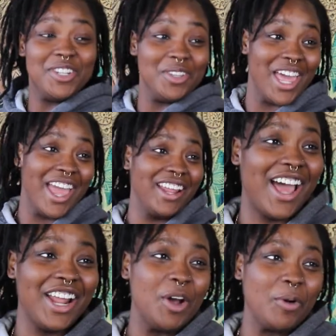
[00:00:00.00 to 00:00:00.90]
do that.
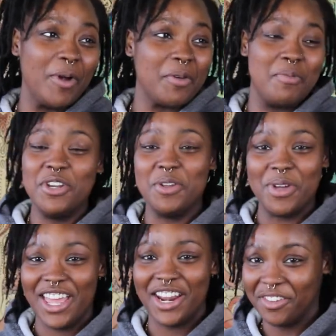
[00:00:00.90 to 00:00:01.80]
I don't recommend
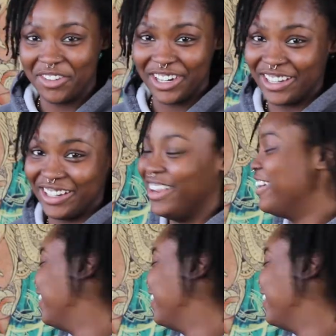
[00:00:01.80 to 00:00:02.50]
doing that ever again.